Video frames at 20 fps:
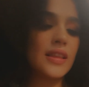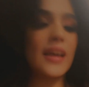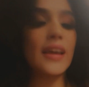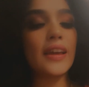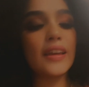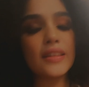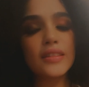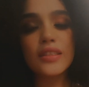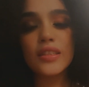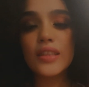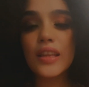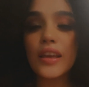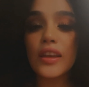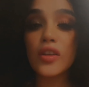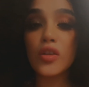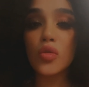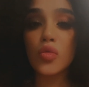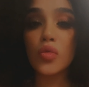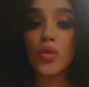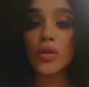it's like
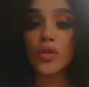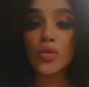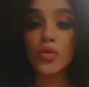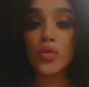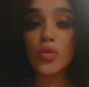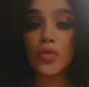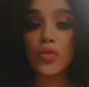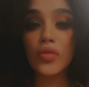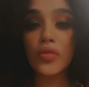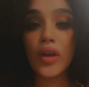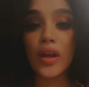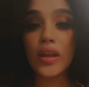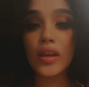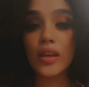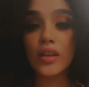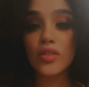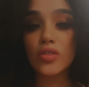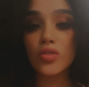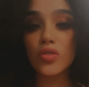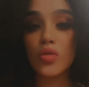you went through
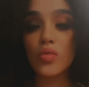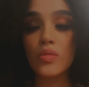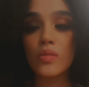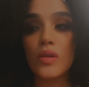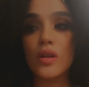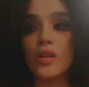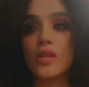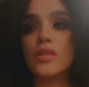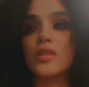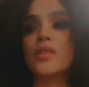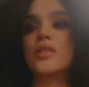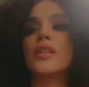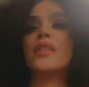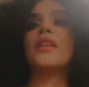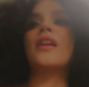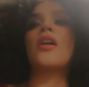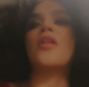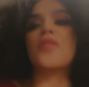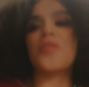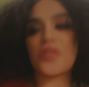fighting so much that
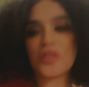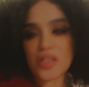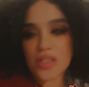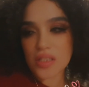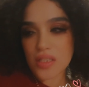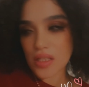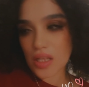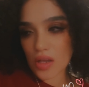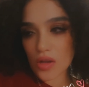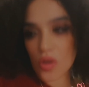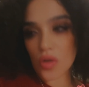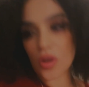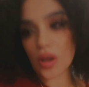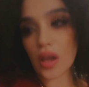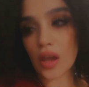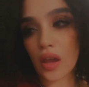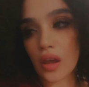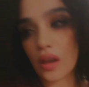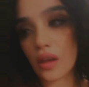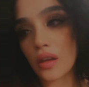now you're just like,
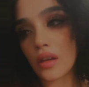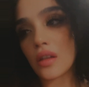okay.